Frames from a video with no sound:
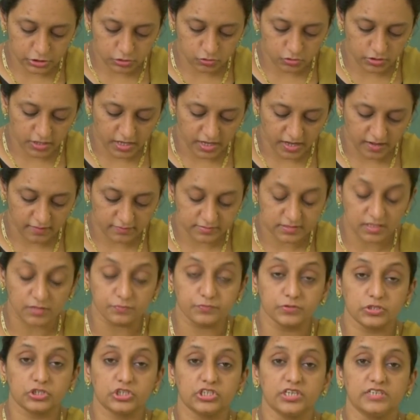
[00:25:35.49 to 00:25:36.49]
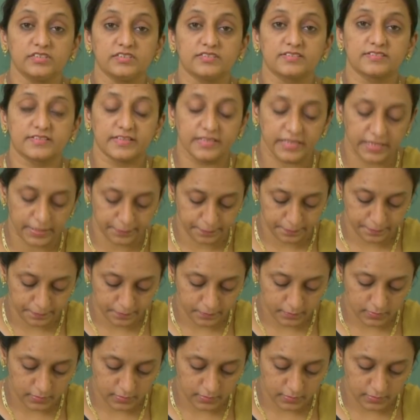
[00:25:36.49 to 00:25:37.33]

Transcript: should have sufficient sleep.